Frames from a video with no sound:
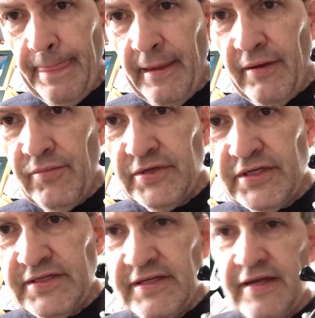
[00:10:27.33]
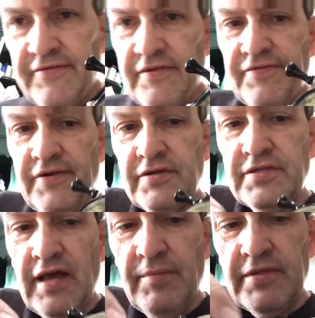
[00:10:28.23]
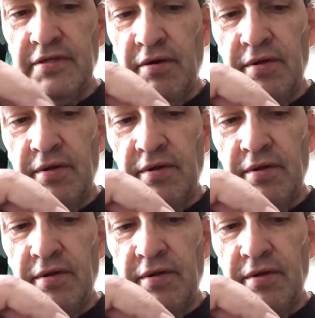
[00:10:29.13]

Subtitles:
and we're just seeing for the first time what's going